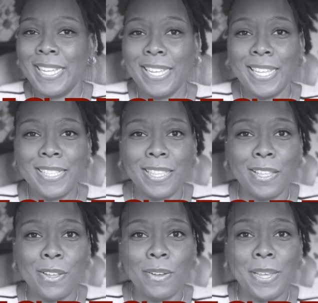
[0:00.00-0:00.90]
And
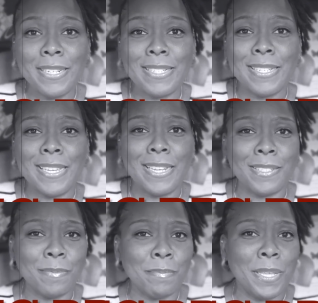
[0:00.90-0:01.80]
though it
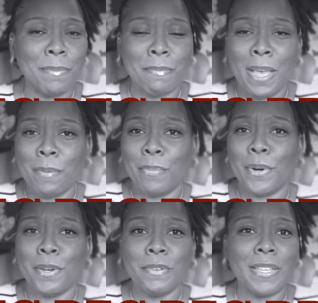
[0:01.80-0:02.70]
didn't mend my
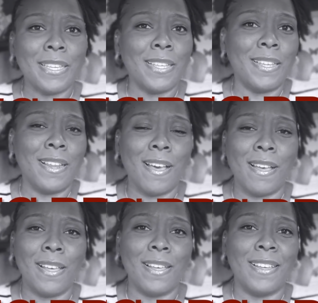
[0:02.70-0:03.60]
broken
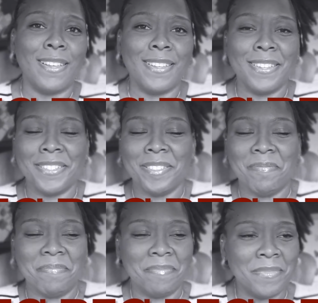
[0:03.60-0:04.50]
heart,
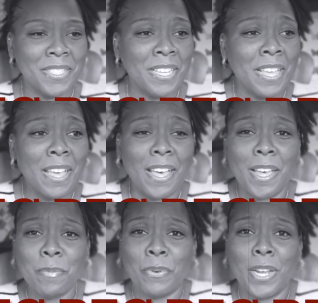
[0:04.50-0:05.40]

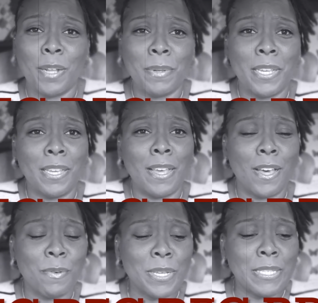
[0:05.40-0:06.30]
I probably
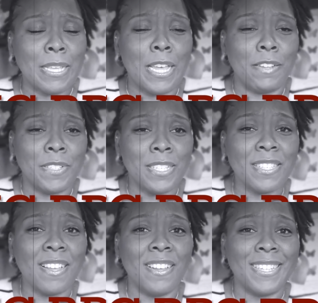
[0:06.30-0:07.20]
always have
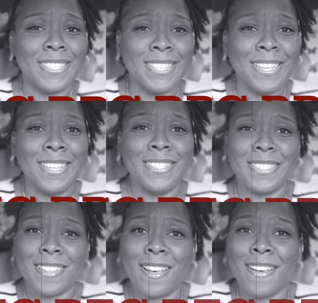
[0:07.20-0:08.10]
these ugly
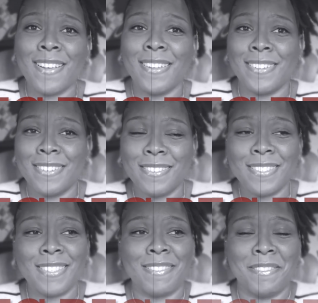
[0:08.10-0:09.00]
scars.